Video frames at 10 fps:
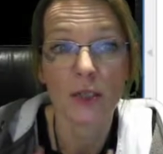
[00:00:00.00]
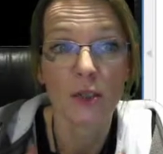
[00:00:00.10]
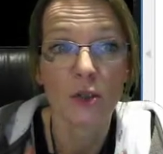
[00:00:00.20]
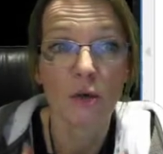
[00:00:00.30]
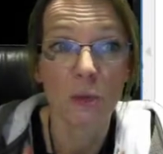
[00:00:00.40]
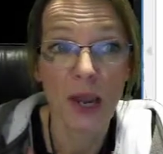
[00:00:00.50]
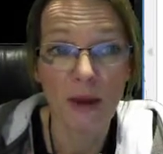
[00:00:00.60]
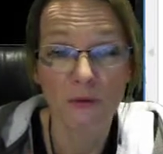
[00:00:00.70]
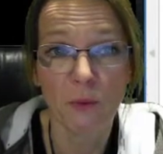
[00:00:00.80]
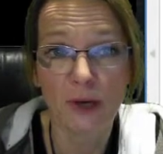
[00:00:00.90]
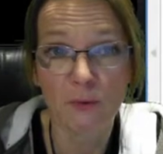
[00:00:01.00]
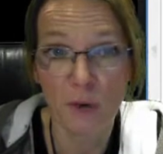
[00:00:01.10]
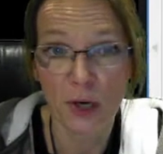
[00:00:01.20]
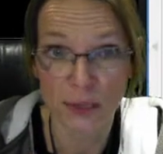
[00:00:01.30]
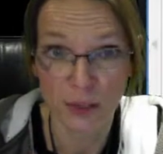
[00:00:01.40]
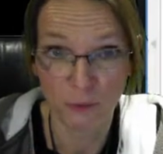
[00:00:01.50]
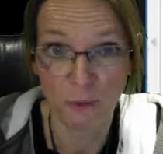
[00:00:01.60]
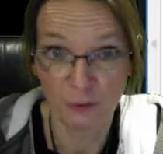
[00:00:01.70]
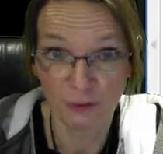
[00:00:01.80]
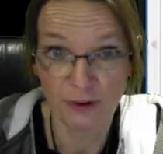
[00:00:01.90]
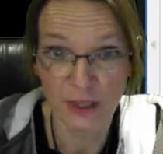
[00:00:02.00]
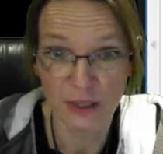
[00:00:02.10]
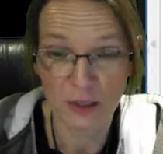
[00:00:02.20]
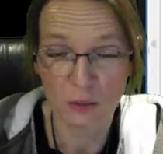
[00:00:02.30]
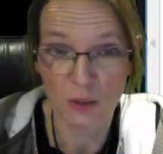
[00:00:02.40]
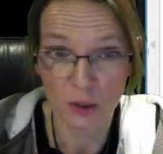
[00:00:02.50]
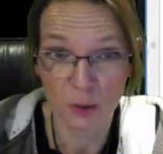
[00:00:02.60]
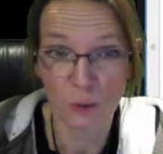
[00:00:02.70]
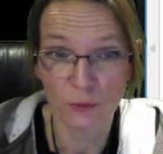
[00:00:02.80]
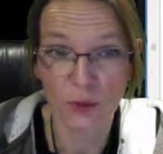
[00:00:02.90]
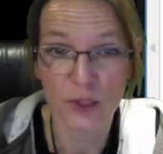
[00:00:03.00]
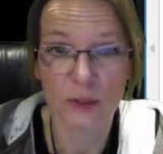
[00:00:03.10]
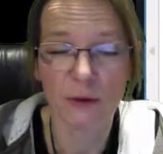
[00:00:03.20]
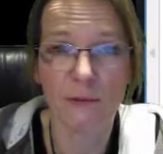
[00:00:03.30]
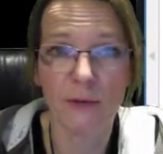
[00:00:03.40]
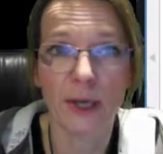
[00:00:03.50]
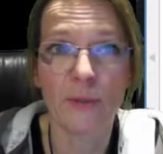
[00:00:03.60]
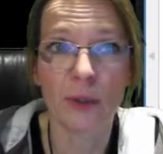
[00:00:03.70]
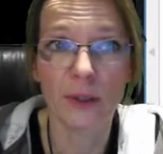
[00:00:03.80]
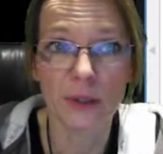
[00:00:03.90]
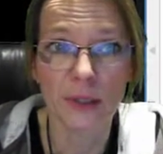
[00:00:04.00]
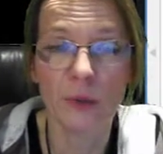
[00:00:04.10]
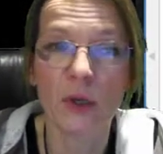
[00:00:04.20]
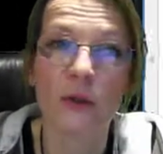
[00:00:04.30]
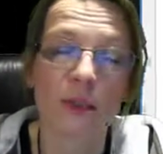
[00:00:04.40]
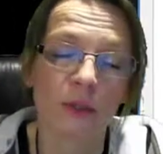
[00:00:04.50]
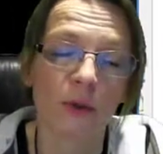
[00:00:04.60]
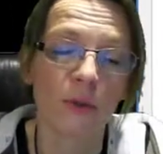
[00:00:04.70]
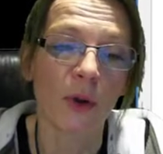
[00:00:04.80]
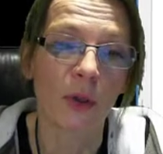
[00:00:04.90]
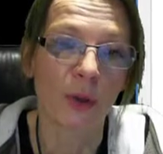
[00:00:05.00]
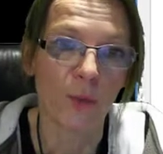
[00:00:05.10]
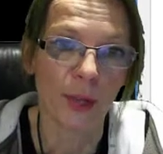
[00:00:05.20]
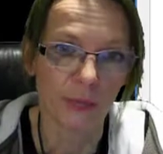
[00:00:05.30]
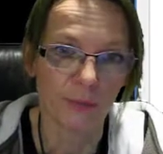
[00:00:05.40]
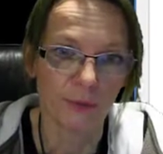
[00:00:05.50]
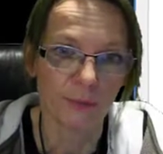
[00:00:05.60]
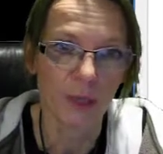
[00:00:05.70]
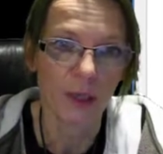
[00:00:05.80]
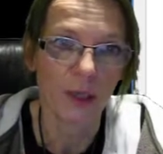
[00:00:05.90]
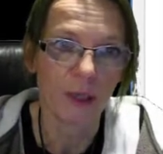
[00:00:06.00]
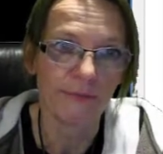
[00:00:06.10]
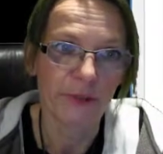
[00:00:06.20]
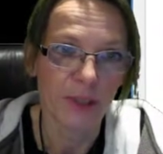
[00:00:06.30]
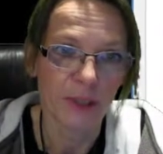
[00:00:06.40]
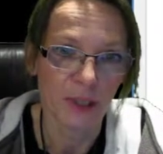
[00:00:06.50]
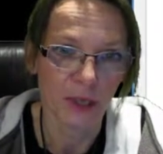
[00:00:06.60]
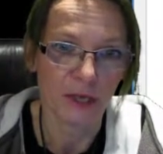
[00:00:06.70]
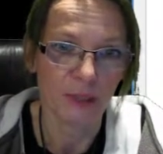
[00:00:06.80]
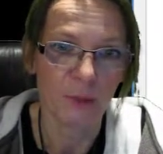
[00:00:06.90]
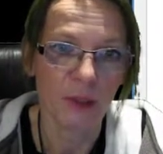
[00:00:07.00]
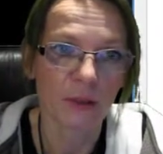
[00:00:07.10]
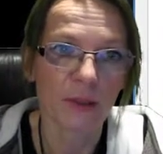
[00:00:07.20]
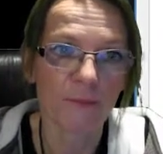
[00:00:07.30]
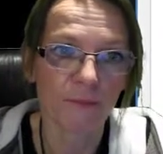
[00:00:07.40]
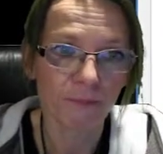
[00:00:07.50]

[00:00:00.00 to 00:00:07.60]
So we have to wait for Atlas to write its own tool for intercodable reliability, because it's no longer compatible with CAT. Because